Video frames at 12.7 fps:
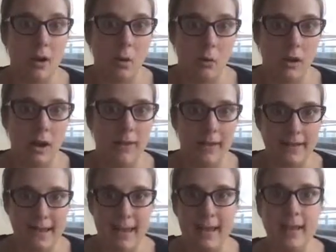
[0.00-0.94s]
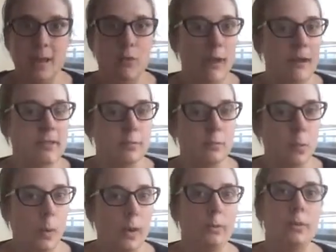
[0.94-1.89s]
or are they taking a random
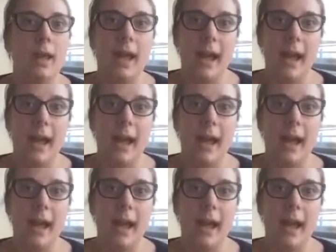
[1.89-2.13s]
quote